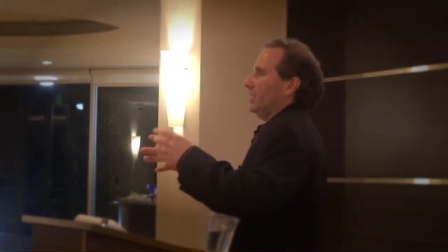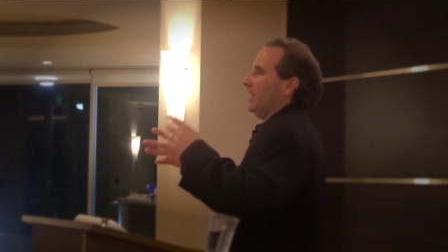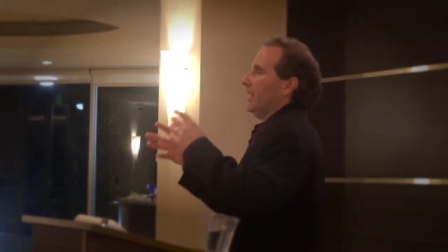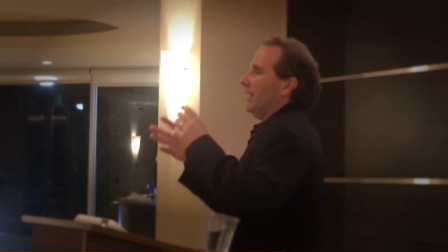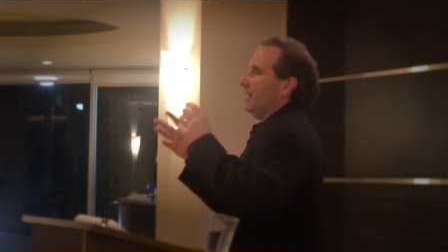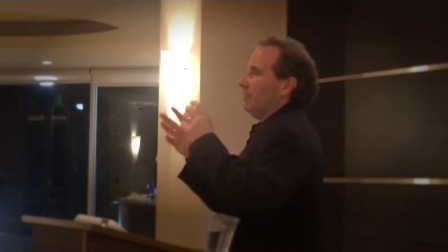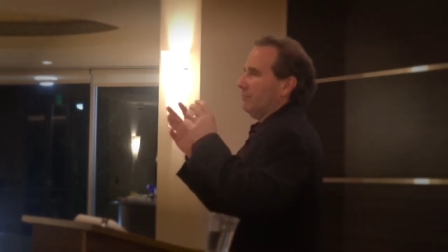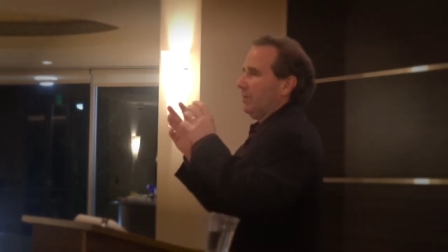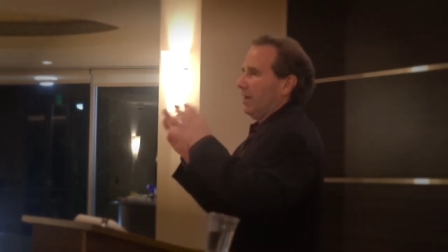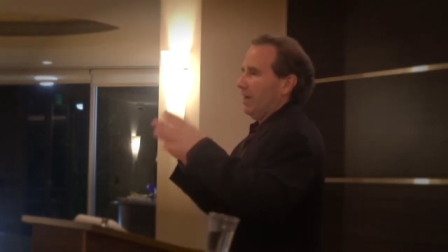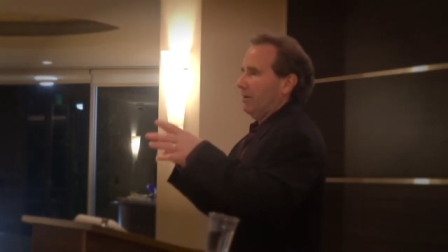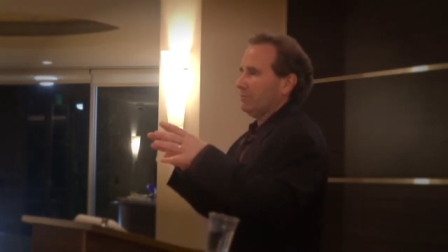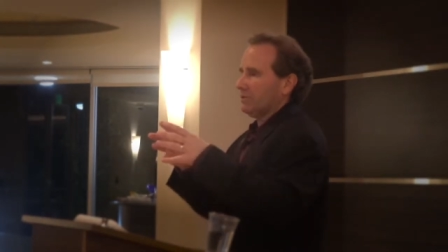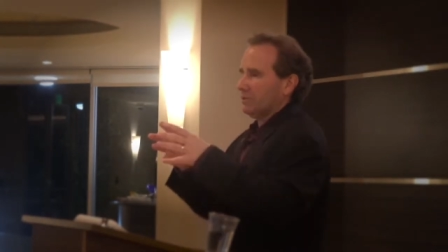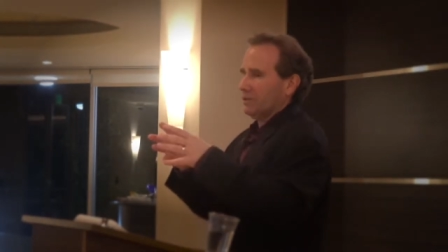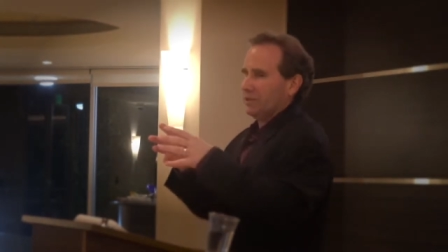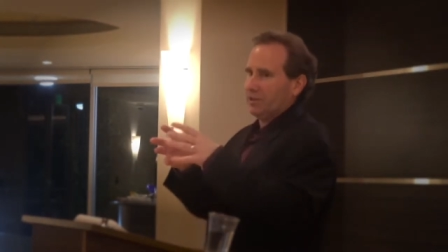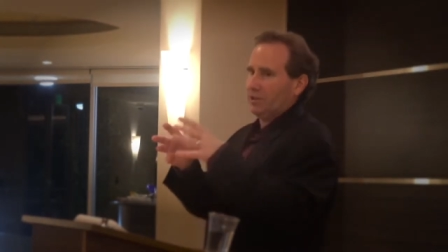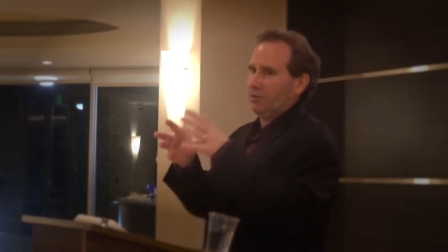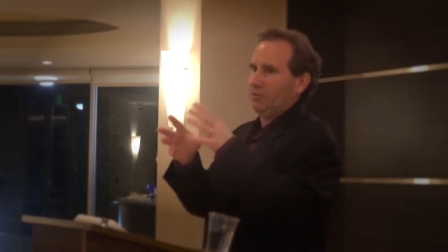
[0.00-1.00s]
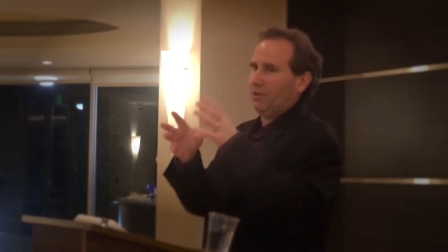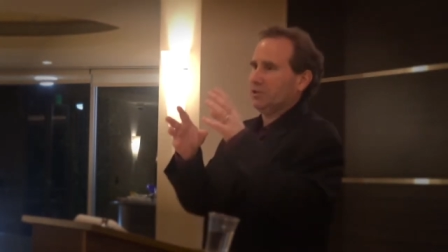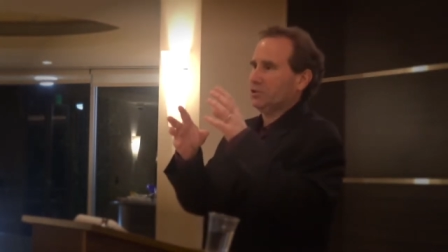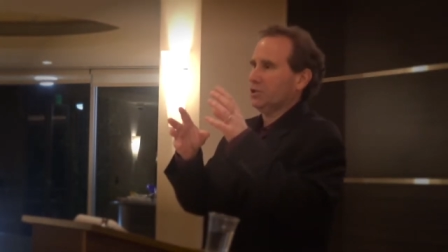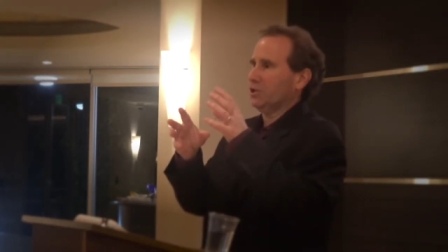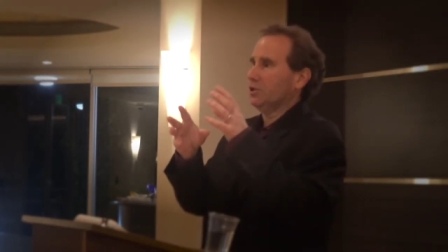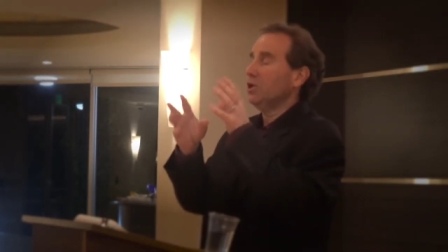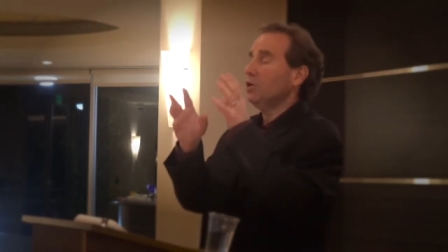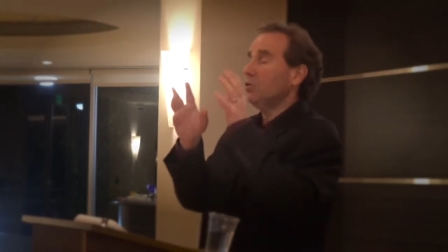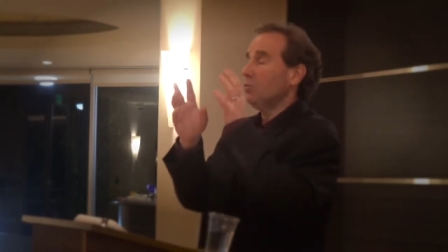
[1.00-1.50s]
And we always get the
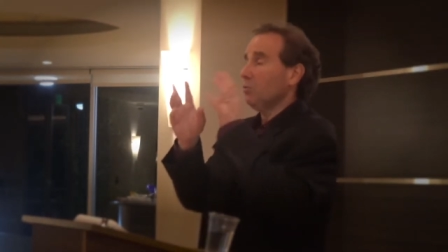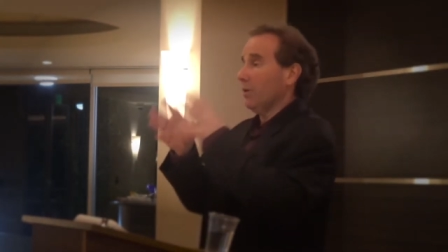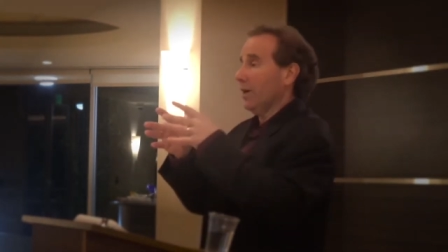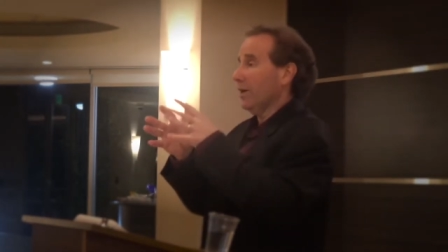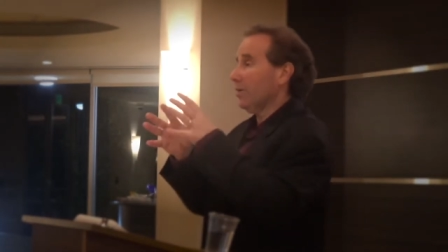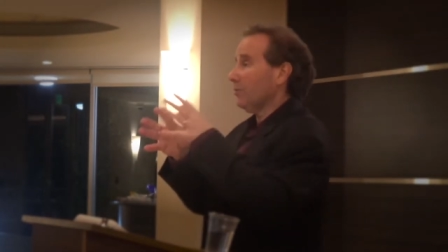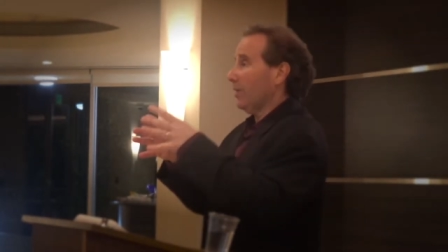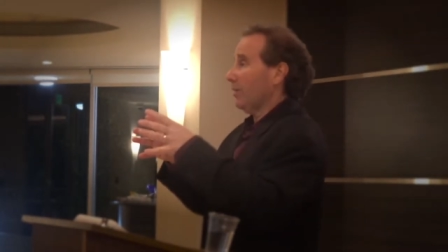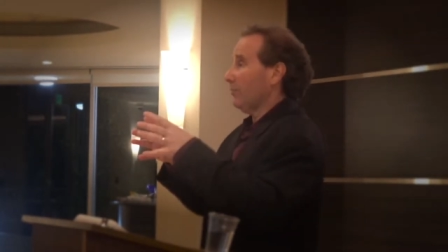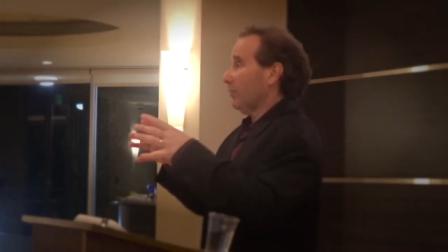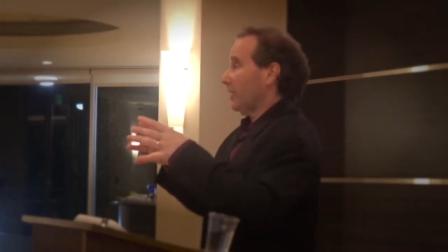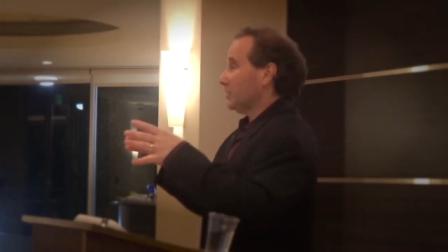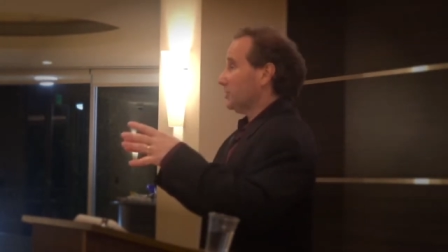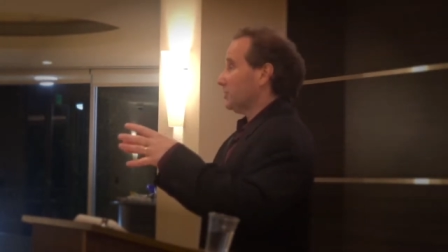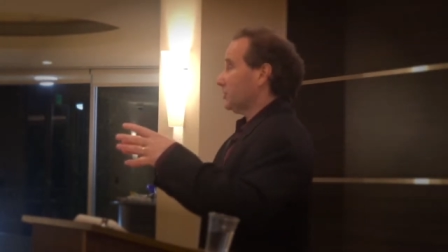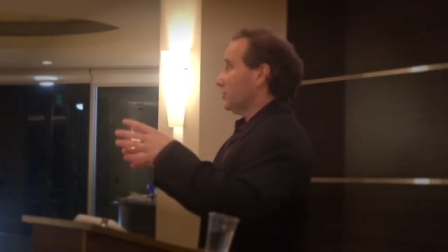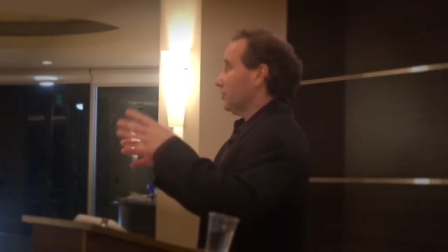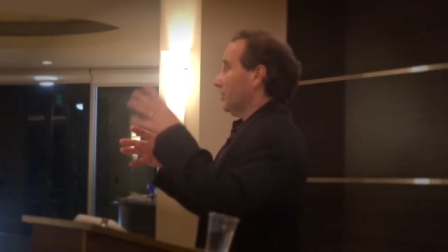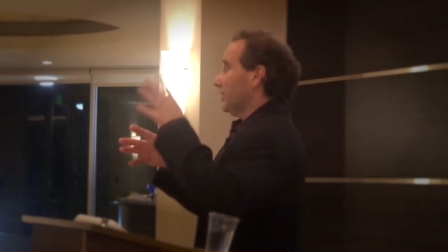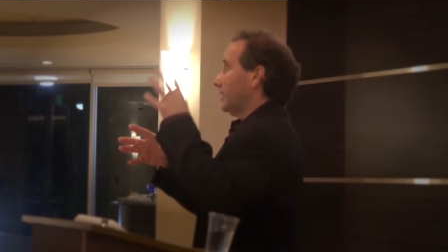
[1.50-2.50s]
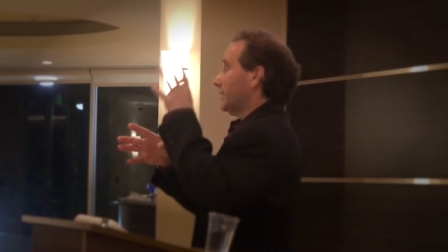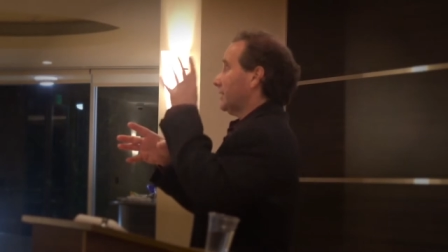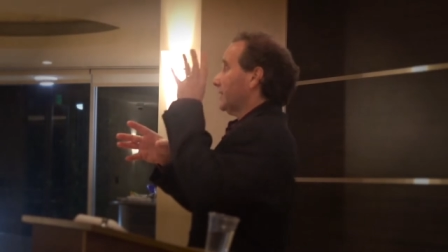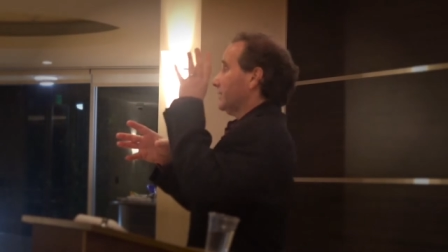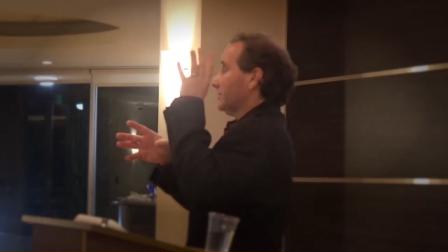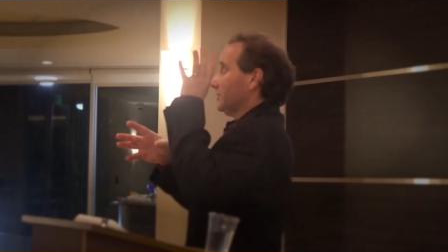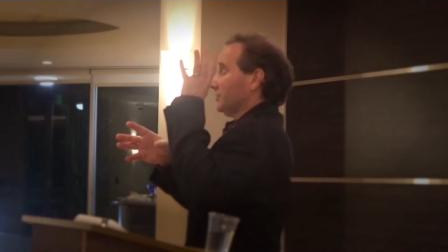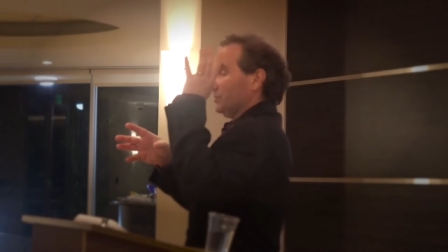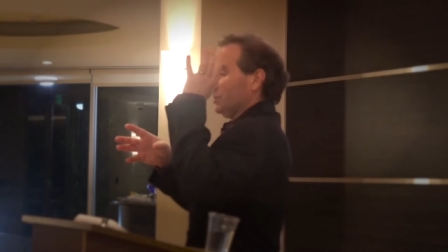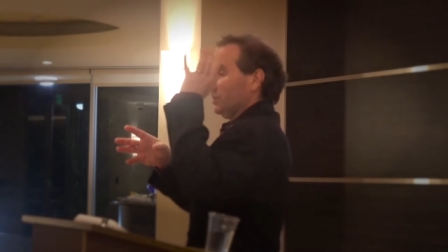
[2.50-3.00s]
question, where do I register it? Because
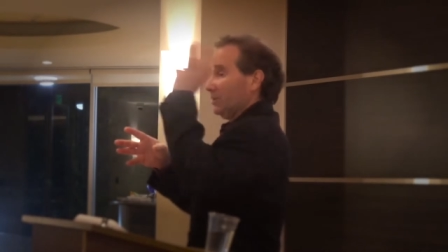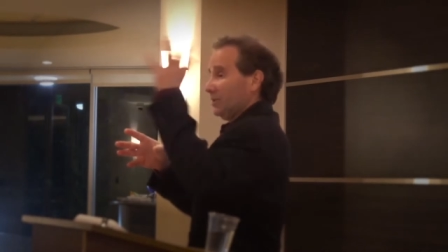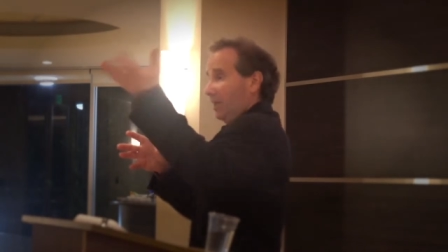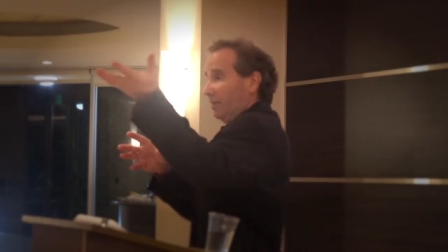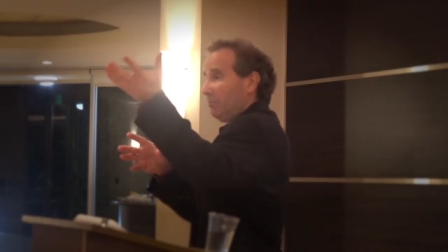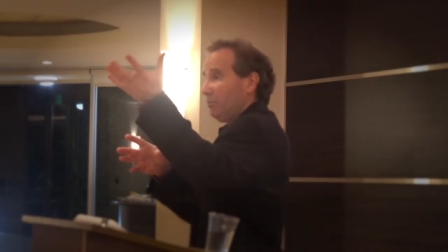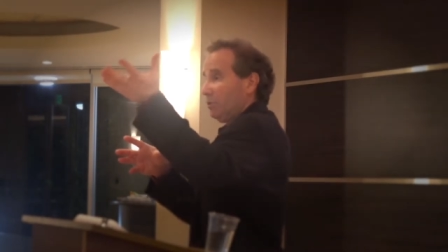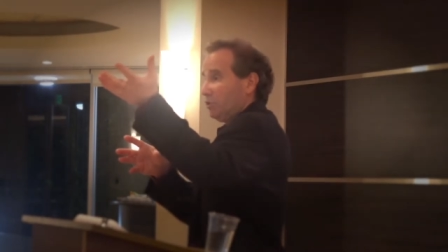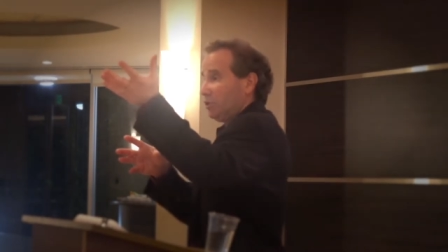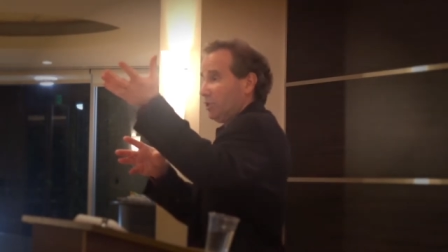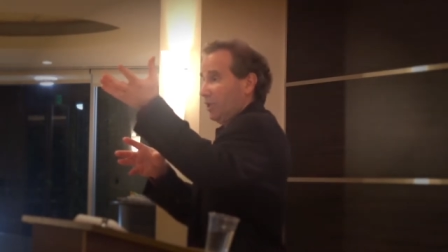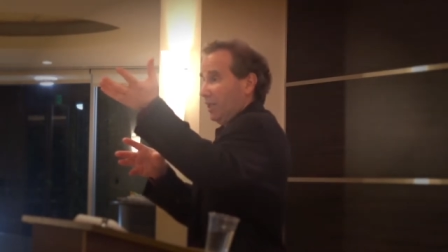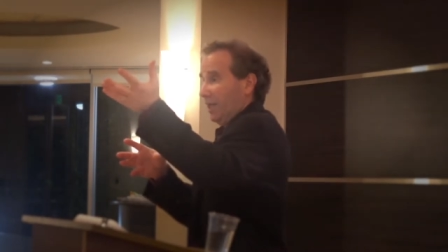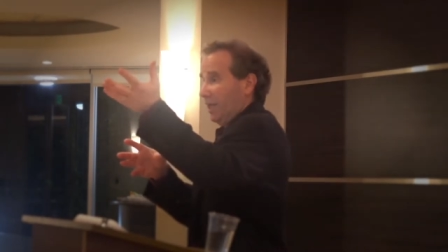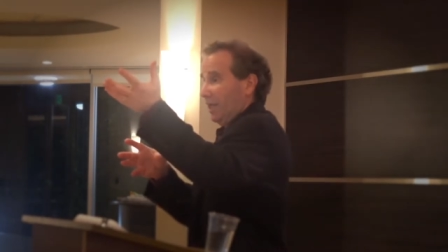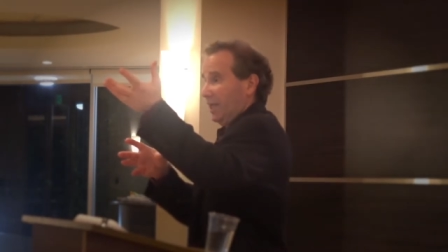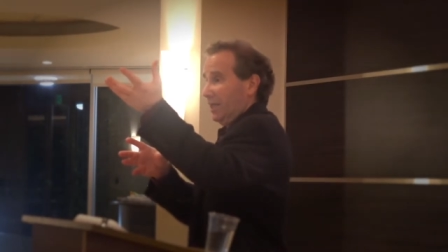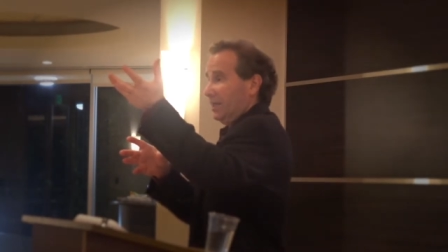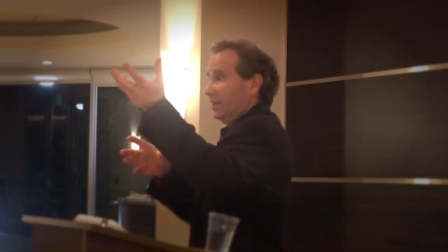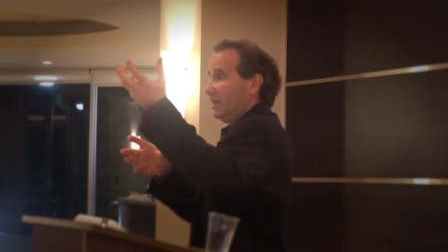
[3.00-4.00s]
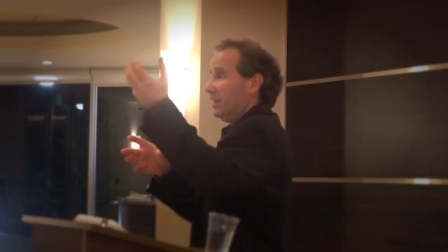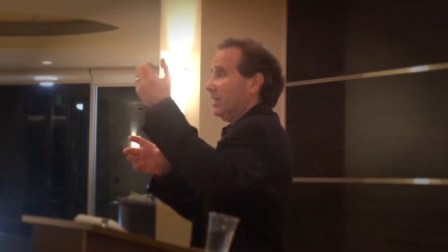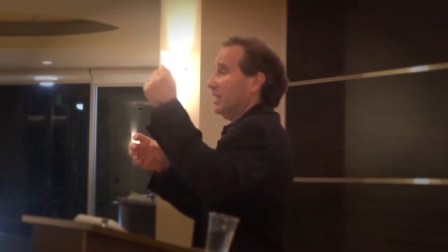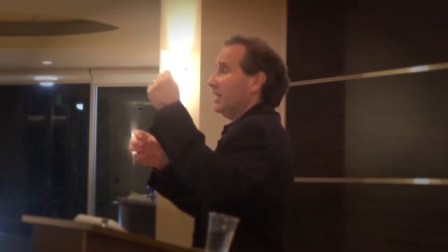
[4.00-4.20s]
there's the W G A.